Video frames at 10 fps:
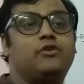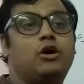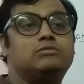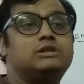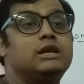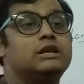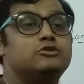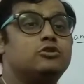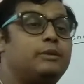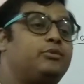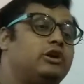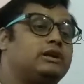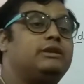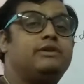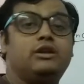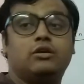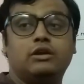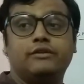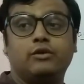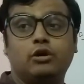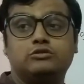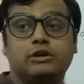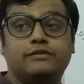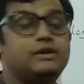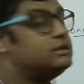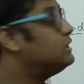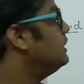forms. So the productivity also differs.